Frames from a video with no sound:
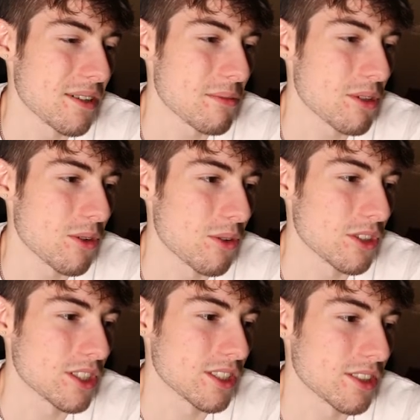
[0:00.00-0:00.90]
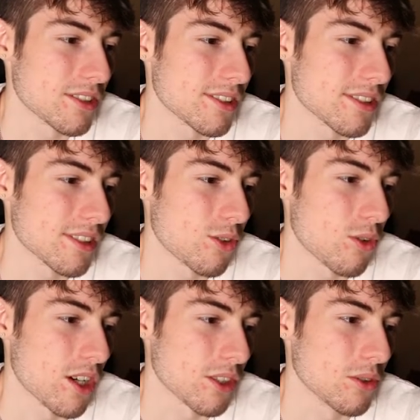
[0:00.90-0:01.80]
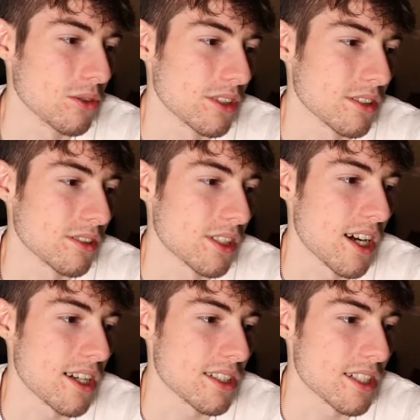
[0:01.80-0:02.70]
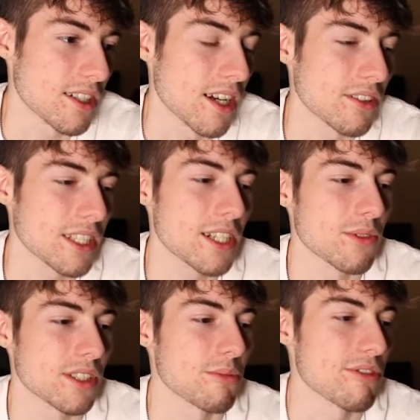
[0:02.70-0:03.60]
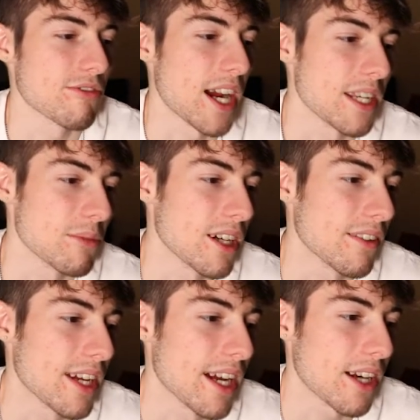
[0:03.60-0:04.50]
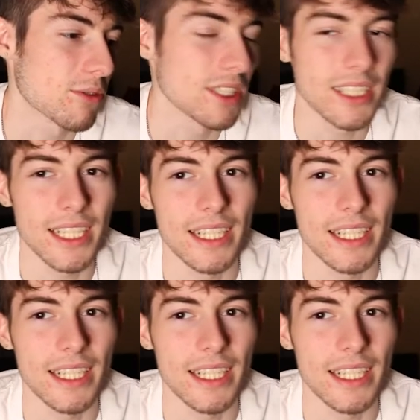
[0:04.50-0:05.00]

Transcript: gonna put Origins Chronicles and God tier. I don't think anyone's gonna be fighting me on that. I don't really think I